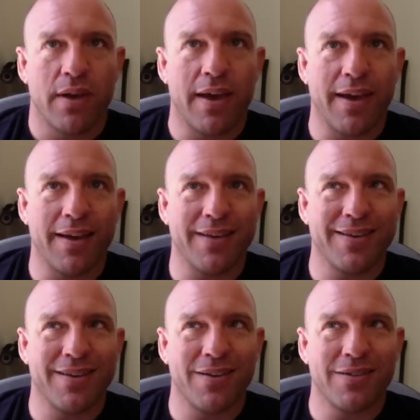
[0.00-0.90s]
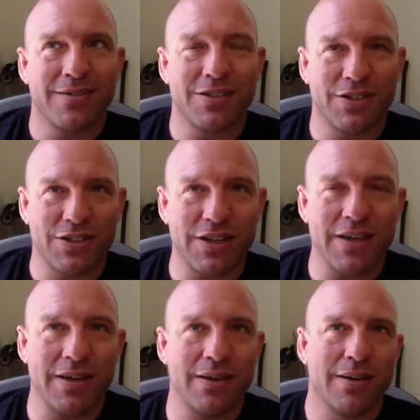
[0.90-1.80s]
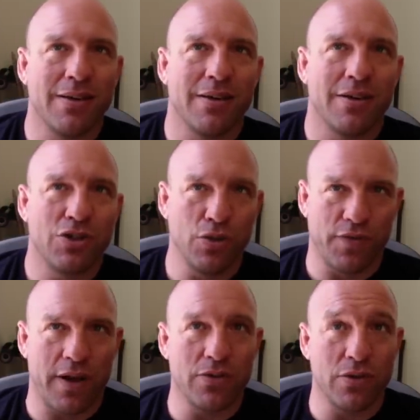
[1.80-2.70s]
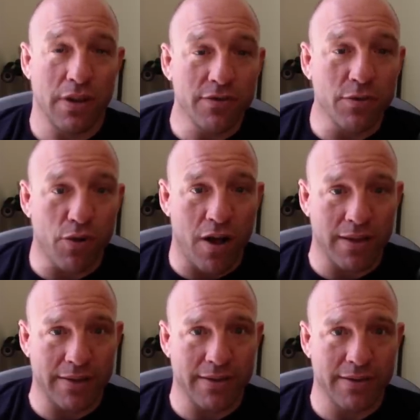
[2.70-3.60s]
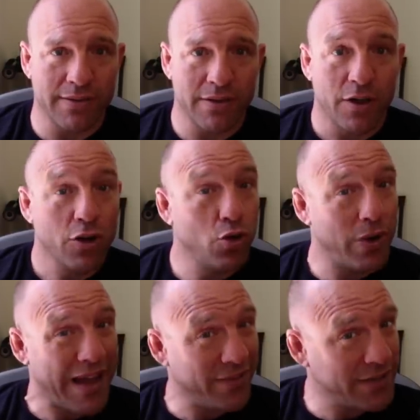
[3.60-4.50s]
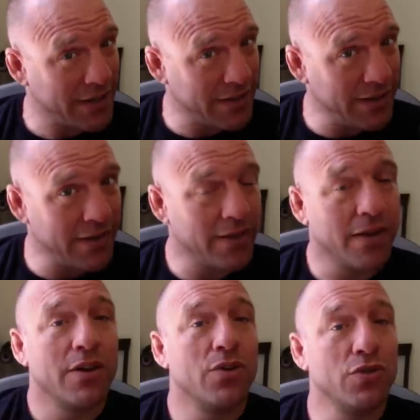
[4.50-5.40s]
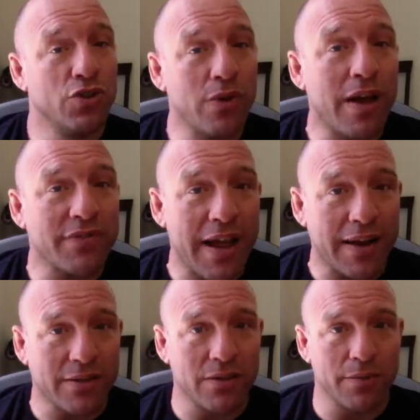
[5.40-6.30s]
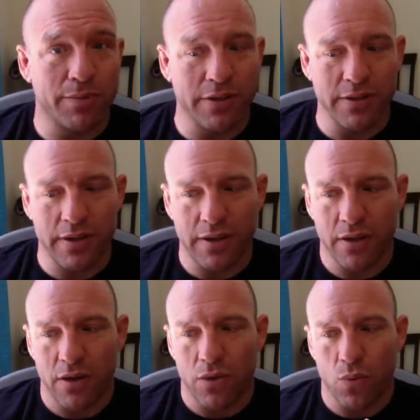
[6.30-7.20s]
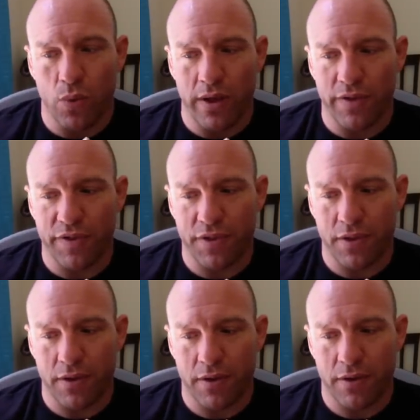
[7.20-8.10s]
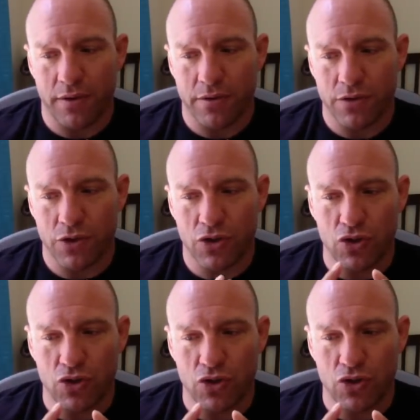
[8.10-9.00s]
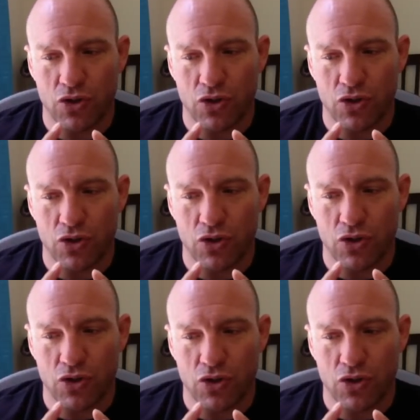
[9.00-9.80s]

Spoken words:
And to see two fighters who love to brawl like this, who have technique, who do have tactical ability with so much on the